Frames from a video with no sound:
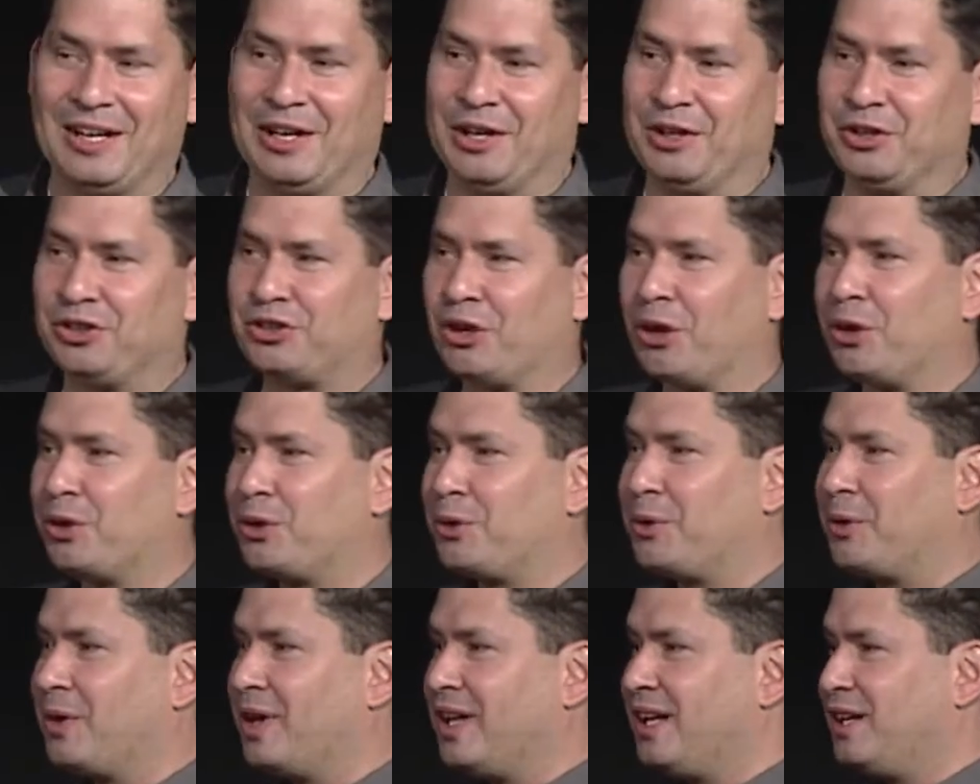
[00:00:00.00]

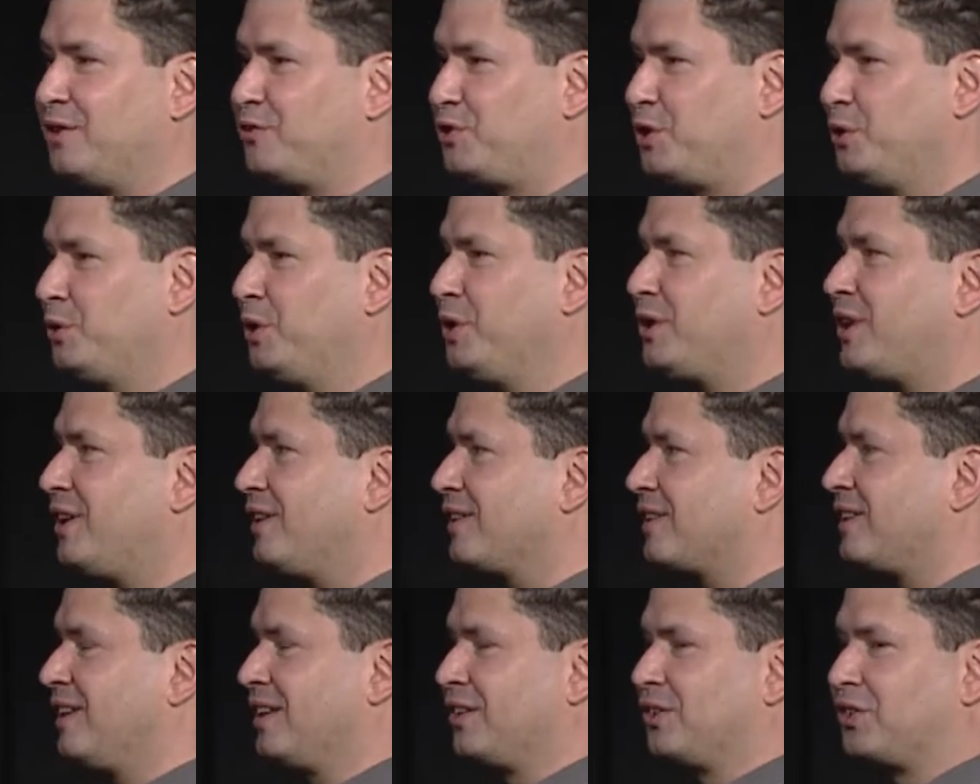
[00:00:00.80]
So if you look
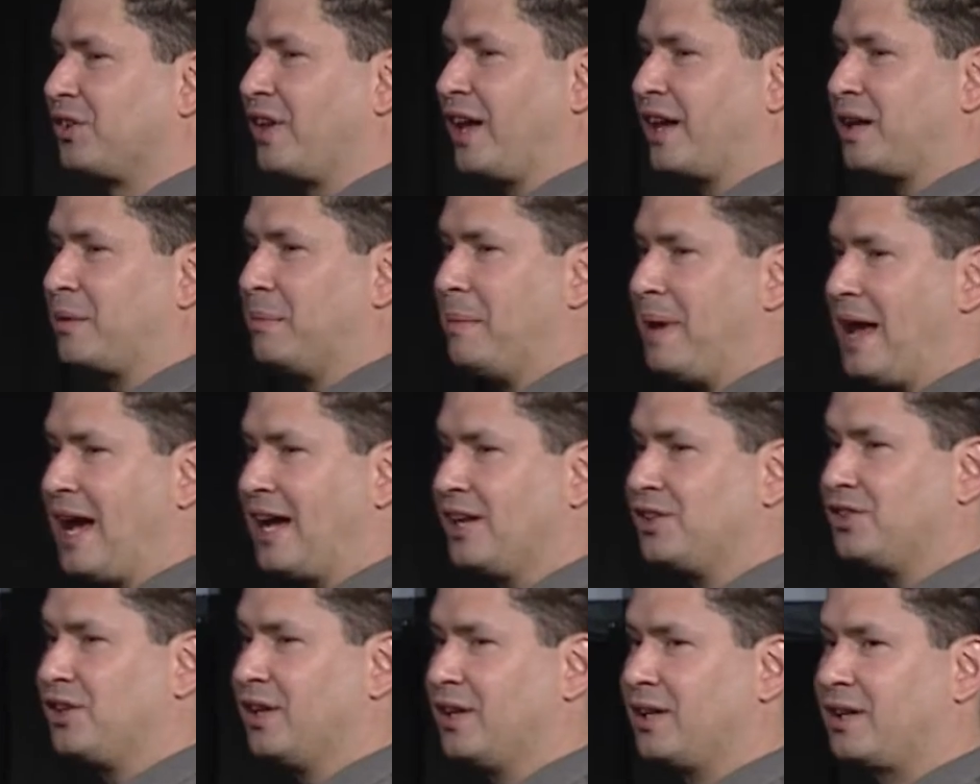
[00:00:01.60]
at things like
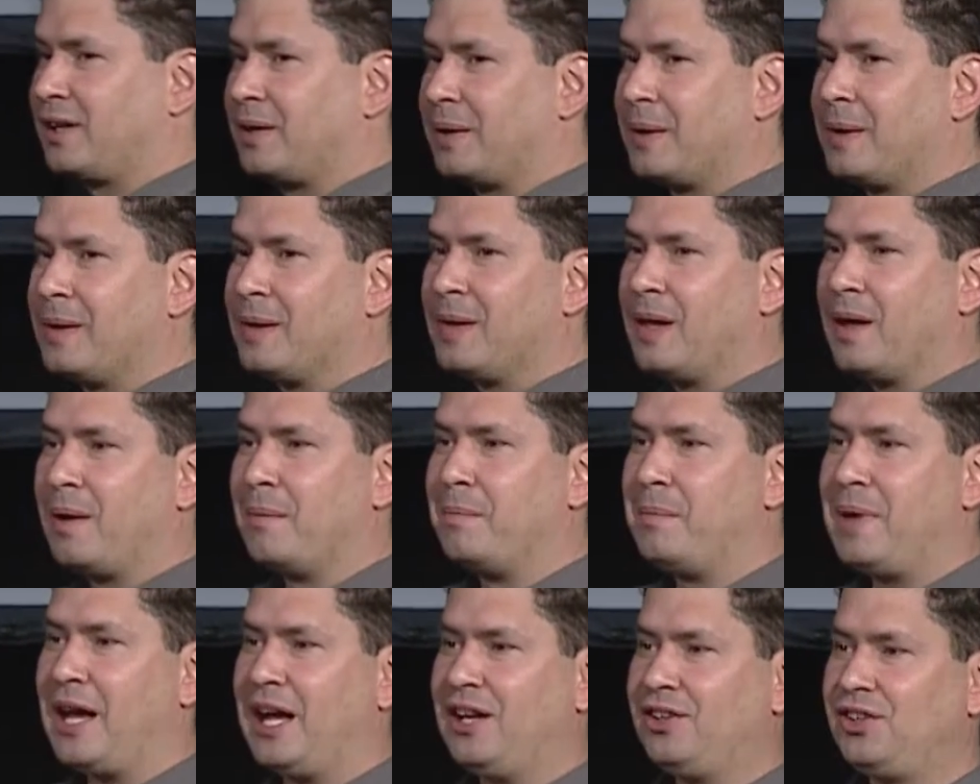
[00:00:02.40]
magic
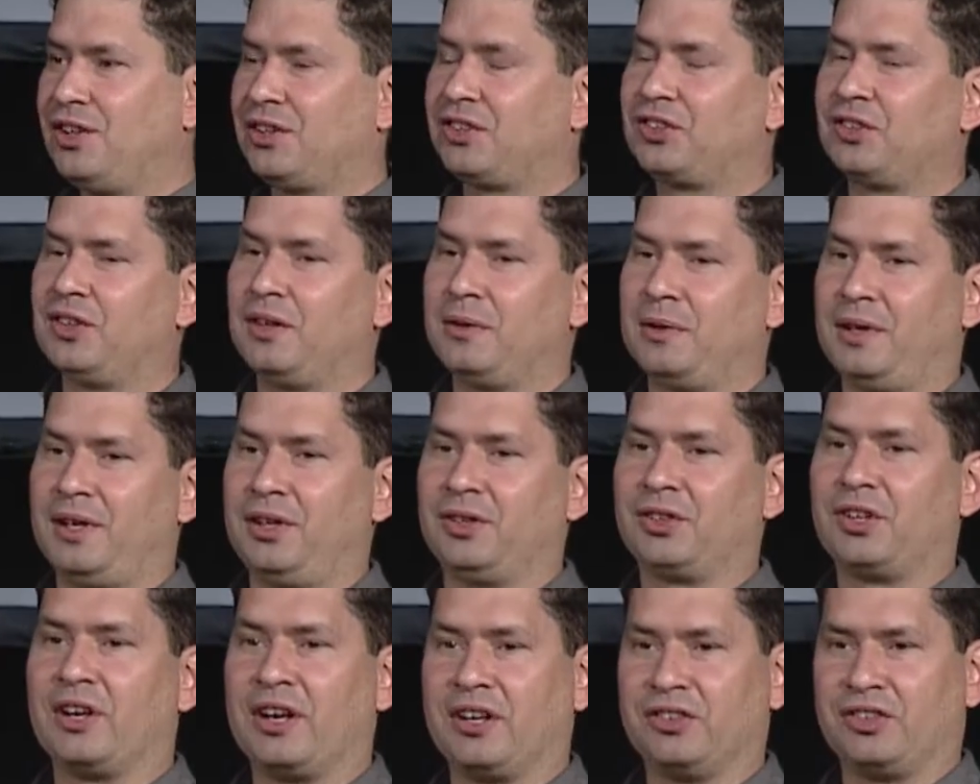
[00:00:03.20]

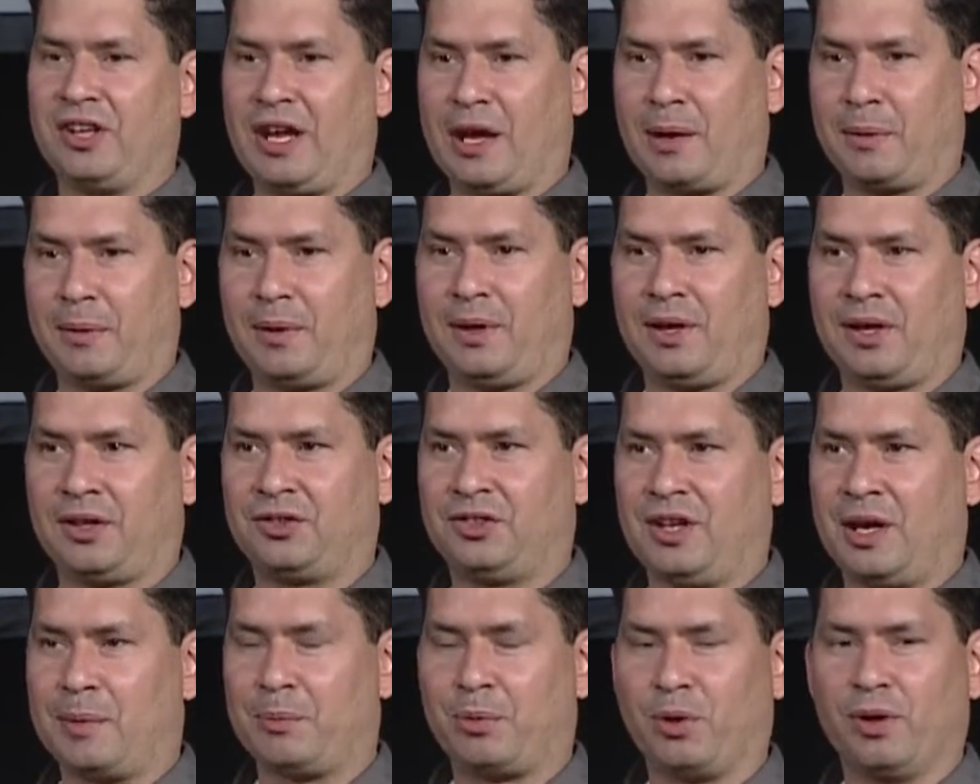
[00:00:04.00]
is an
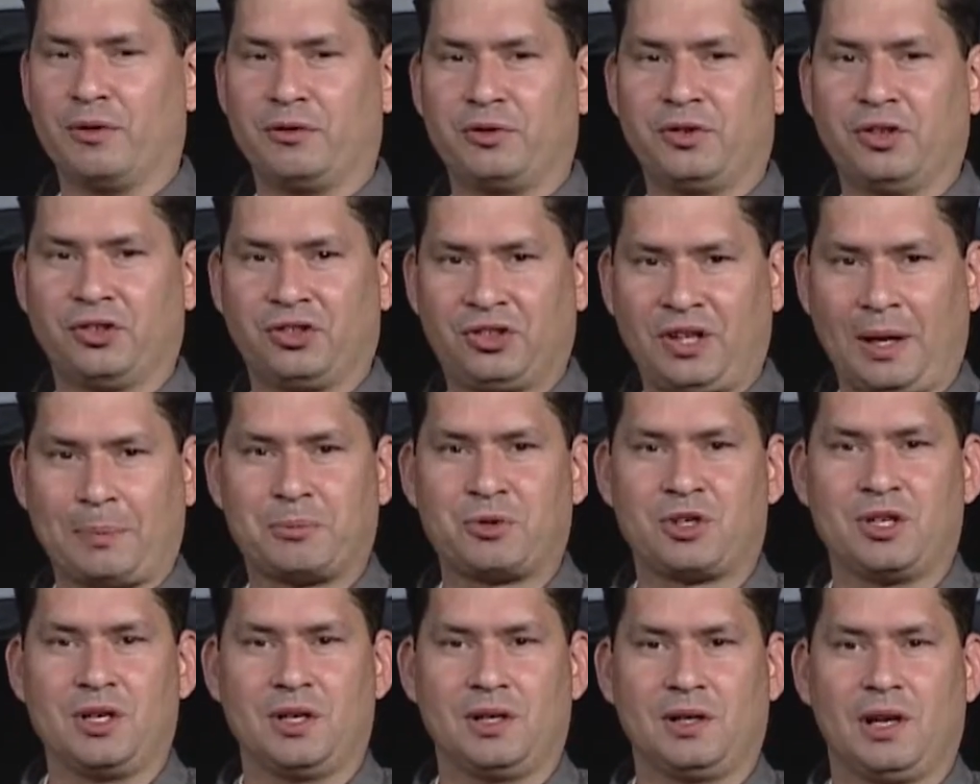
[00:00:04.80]
example of
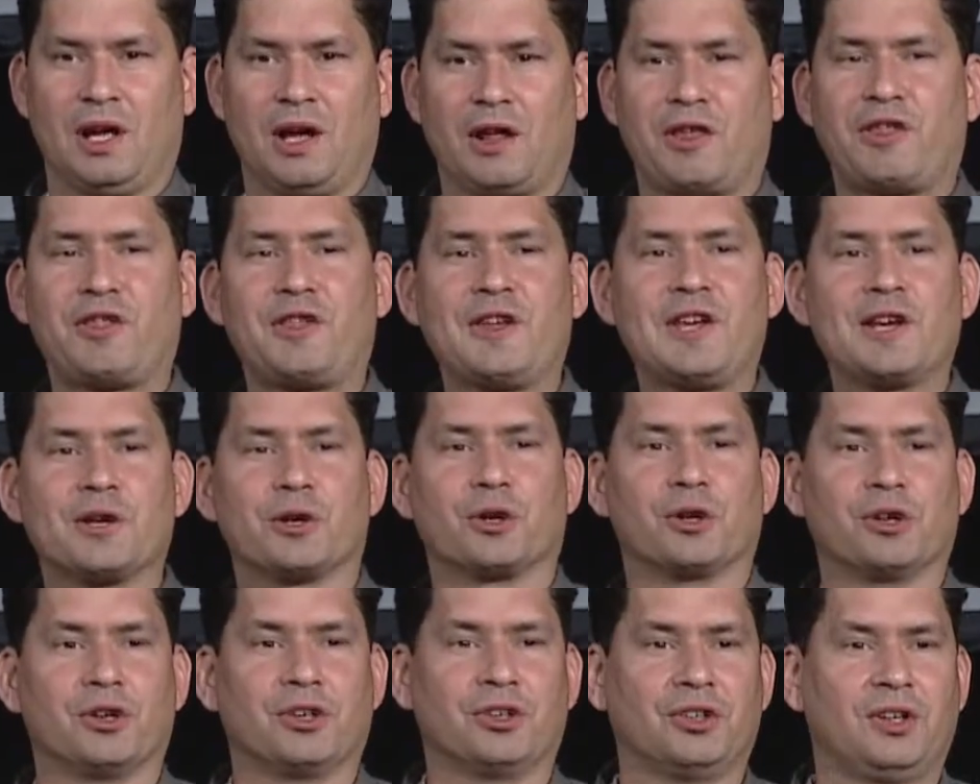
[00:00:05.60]
deception.
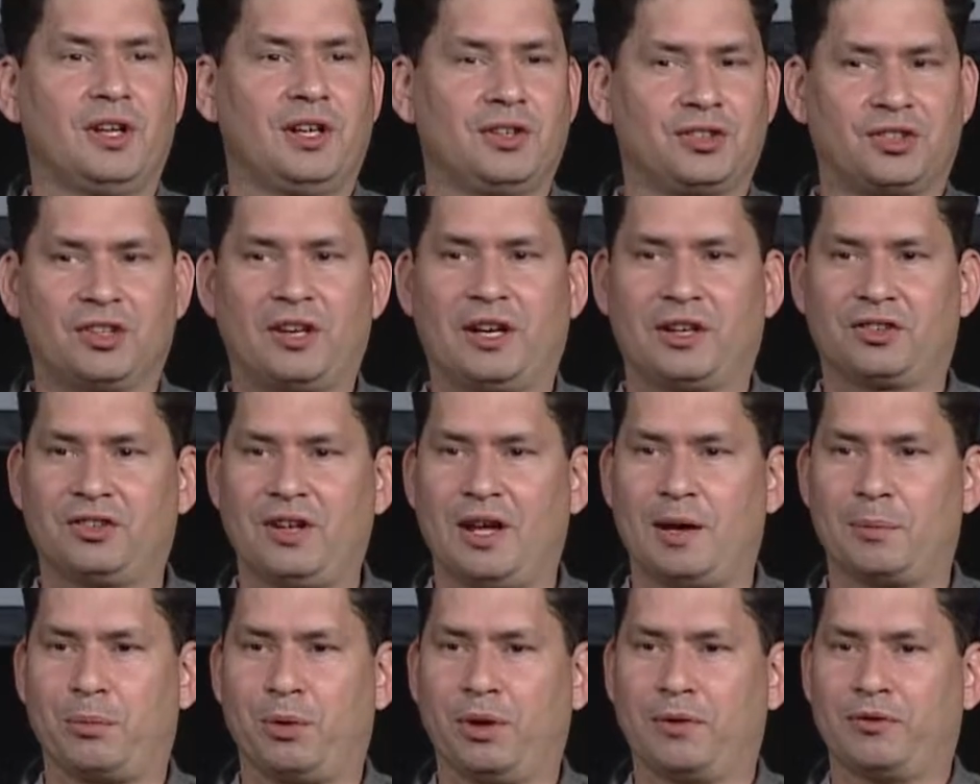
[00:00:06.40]
Theater is an
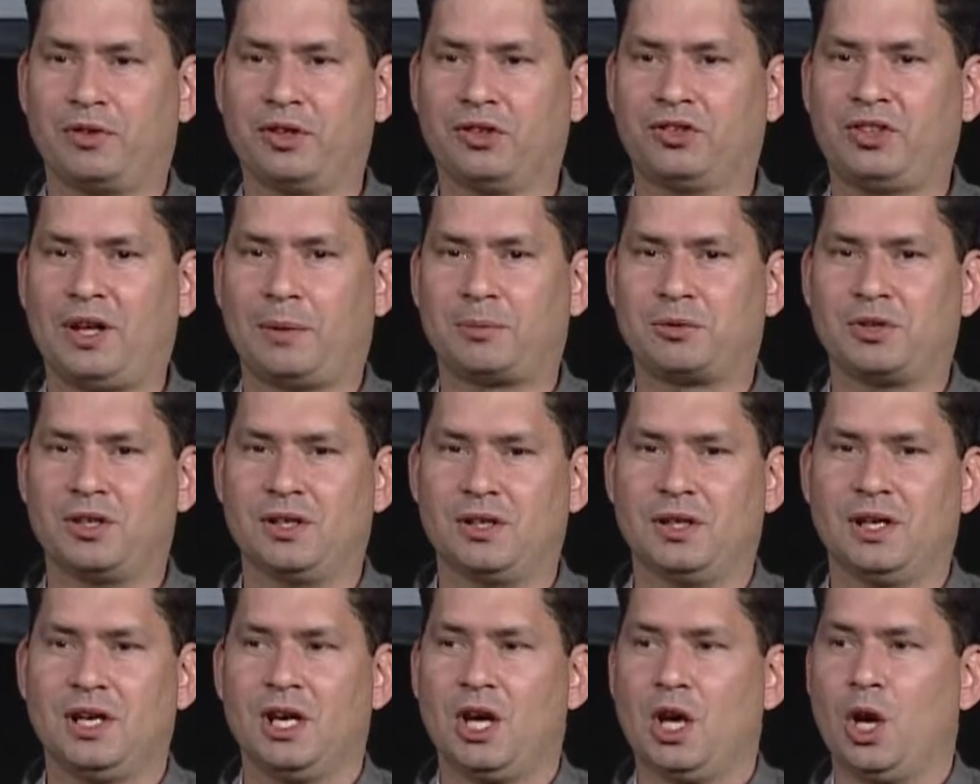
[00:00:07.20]
example of
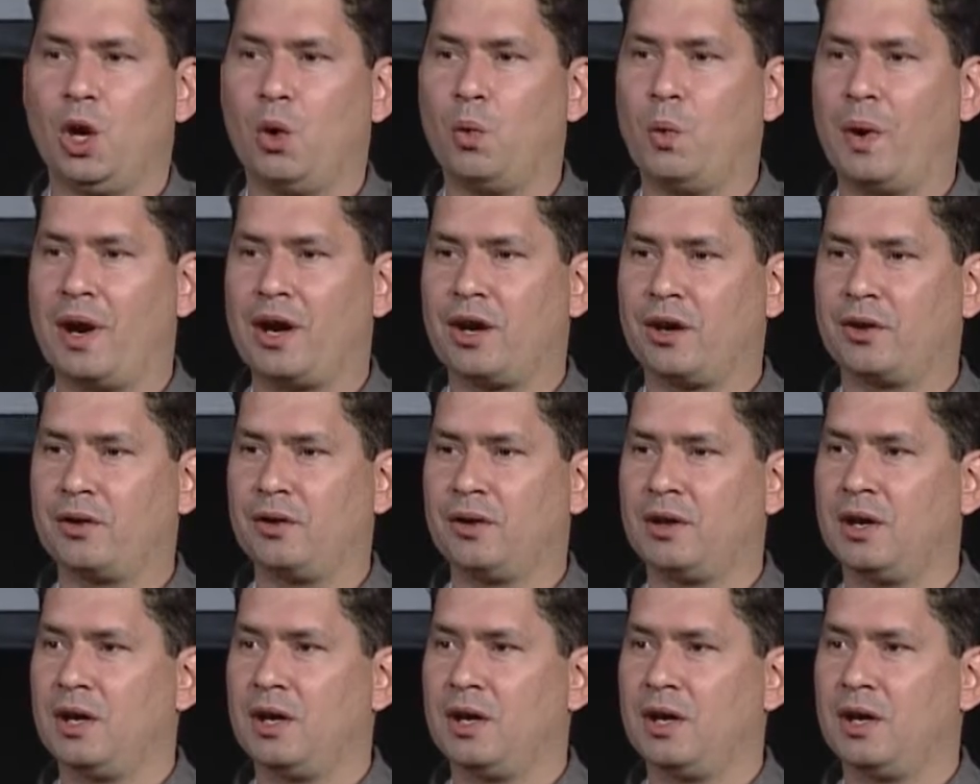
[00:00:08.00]
deception, where